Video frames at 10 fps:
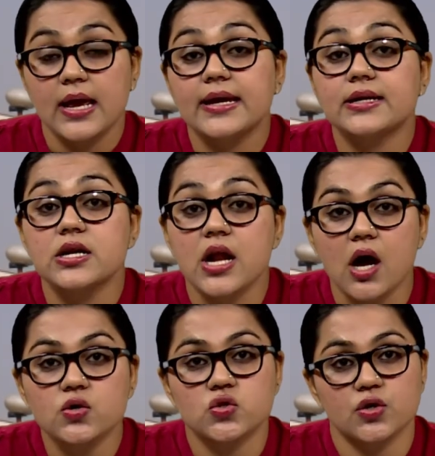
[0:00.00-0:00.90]
It
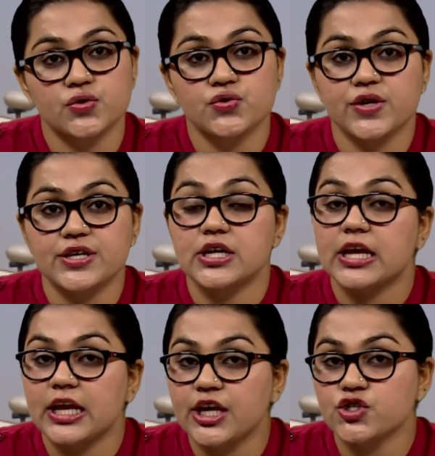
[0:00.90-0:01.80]
now sought to treat
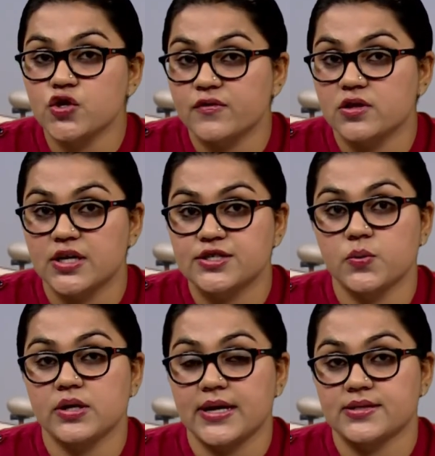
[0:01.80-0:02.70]
each of the
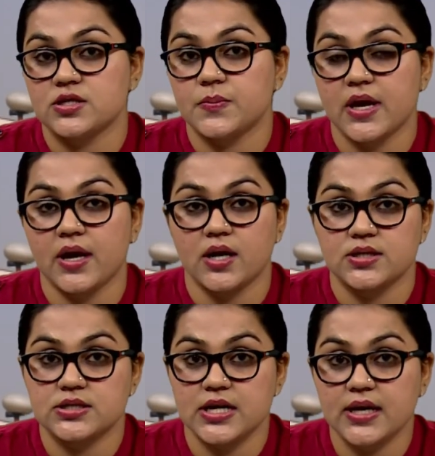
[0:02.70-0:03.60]
31 STPI
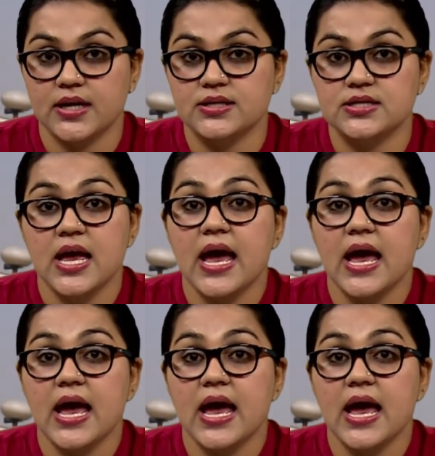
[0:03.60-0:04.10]
undertakings